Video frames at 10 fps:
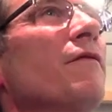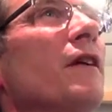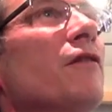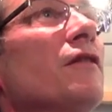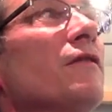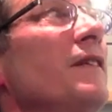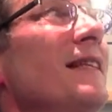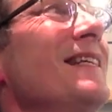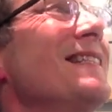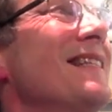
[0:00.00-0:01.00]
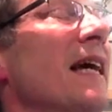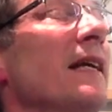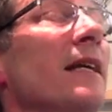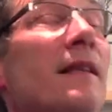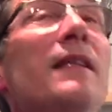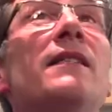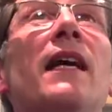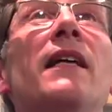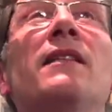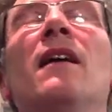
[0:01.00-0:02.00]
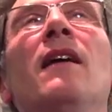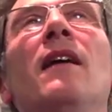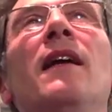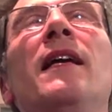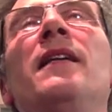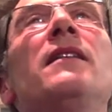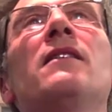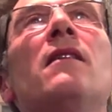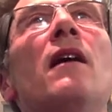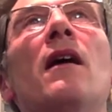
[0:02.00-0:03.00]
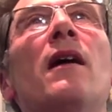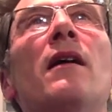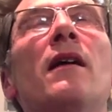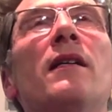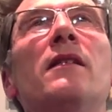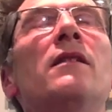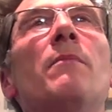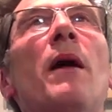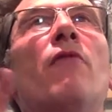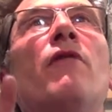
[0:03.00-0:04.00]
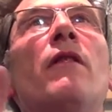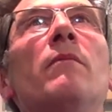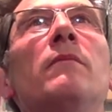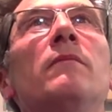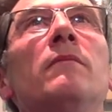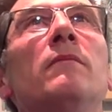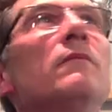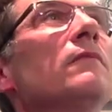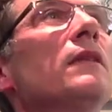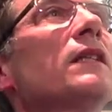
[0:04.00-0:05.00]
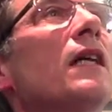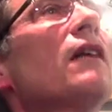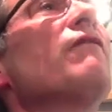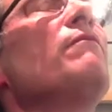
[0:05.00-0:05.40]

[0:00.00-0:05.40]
a figurative in this case, it is about rhythm. It's a kind of